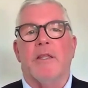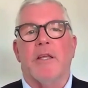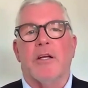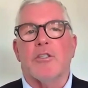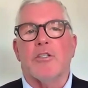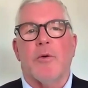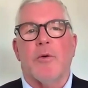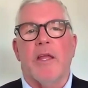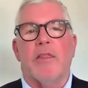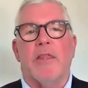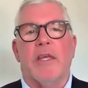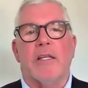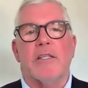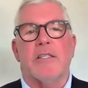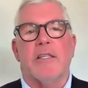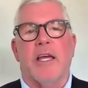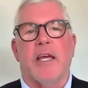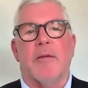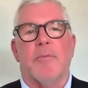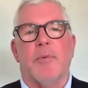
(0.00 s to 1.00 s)
There's great things
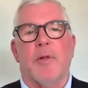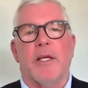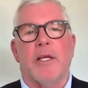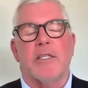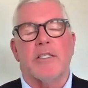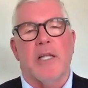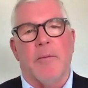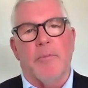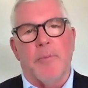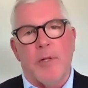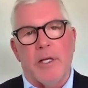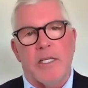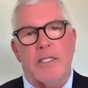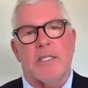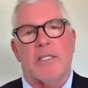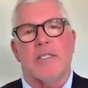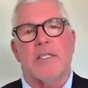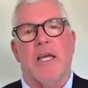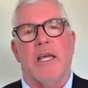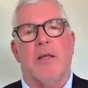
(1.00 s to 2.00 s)
taking place, and I'm pleased
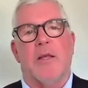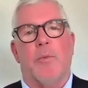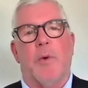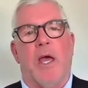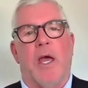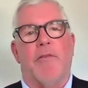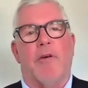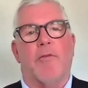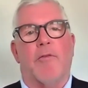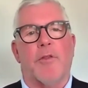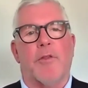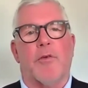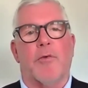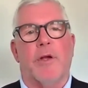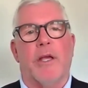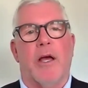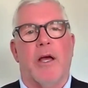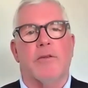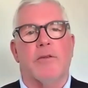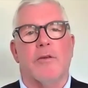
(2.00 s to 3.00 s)
to say that we have over
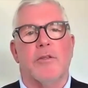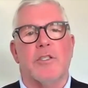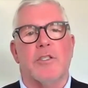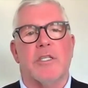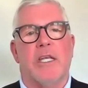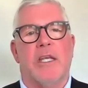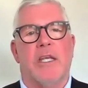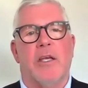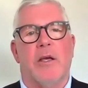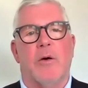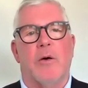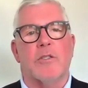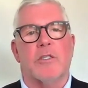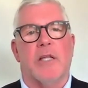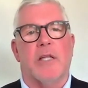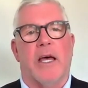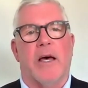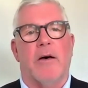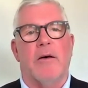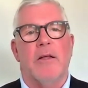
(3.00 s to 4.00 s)
300 CEOs
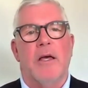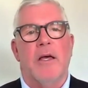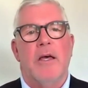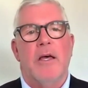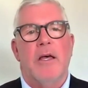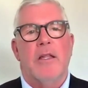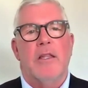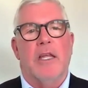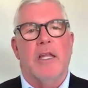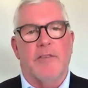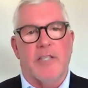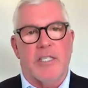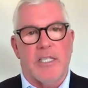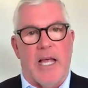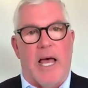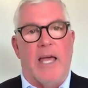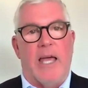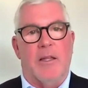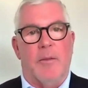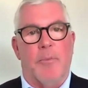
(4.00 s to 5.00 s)
now that have
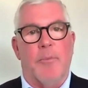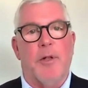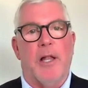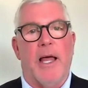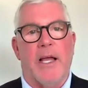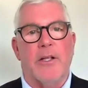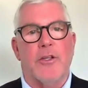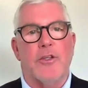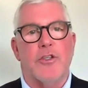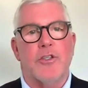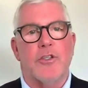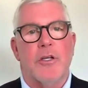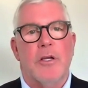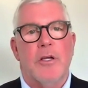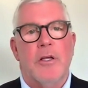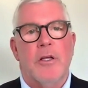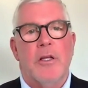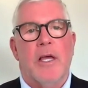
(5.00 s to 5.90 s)
signed the pledge